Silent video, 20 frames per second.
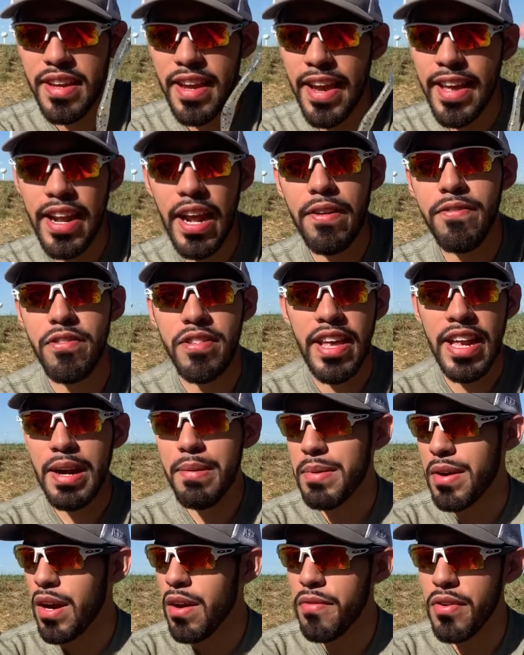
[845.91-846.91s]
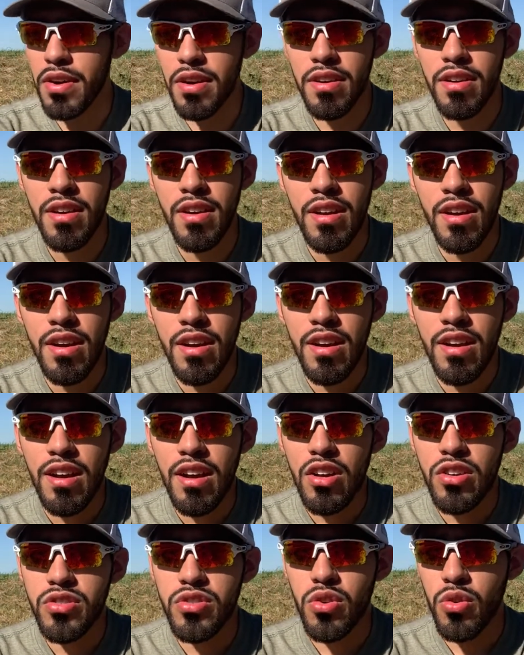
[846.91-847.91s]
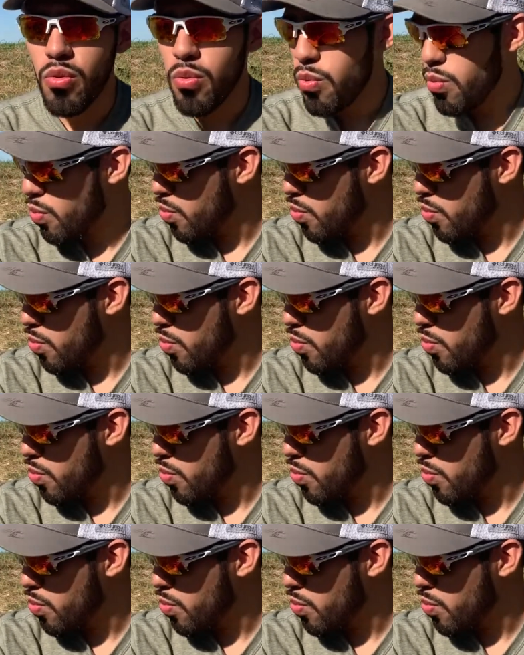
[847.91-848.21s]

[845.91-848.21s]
And after that, I'm covered. So